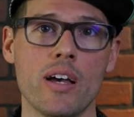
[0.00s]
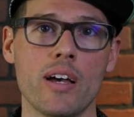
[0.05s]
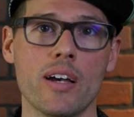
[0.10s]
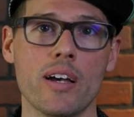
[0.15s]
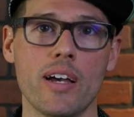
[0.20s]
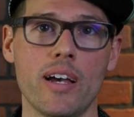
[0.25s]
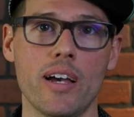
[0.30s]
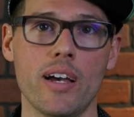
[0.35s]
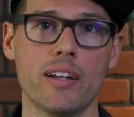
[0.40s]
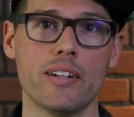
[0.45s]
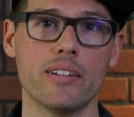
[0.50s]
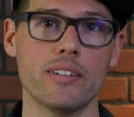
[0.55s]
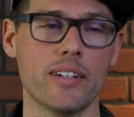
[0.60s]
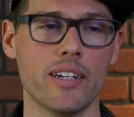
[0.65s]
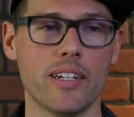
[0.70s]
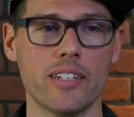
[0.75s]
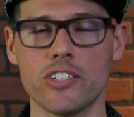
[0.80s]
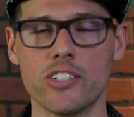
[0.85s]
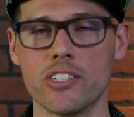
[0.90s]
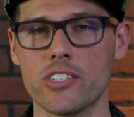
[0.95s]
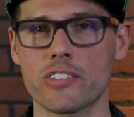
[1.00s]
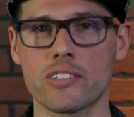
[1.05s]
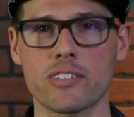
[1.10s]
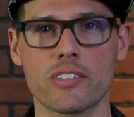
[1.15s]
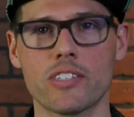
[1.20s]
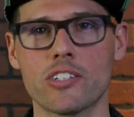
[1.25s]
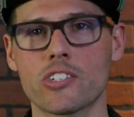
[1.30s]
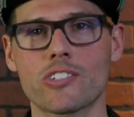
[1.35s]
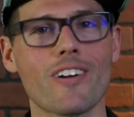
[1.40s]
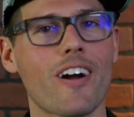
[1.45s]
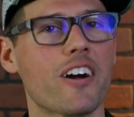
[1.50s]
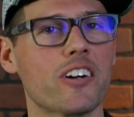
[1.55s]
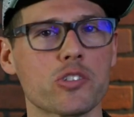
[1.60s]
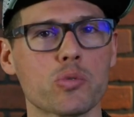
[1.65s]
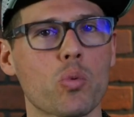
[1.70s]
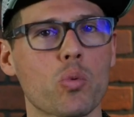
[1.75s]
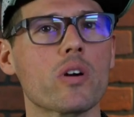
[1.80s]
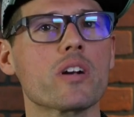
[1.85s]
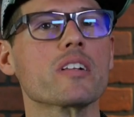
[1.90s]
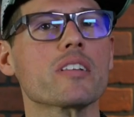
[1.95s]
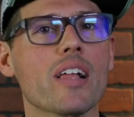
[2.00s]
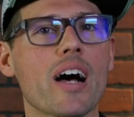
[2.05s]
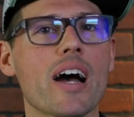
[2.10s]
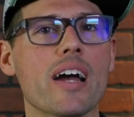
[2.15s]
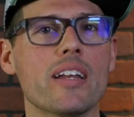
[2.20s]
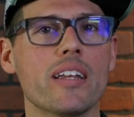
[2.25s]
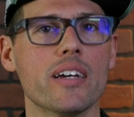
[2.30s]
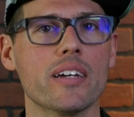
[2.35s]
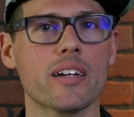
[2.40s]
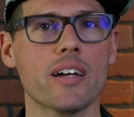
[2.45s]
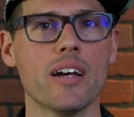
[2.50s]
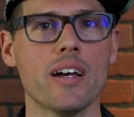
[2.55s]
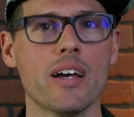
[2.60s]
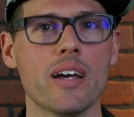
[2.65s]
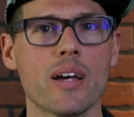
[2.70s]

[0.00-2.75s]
And it just, the stars weren't aligning.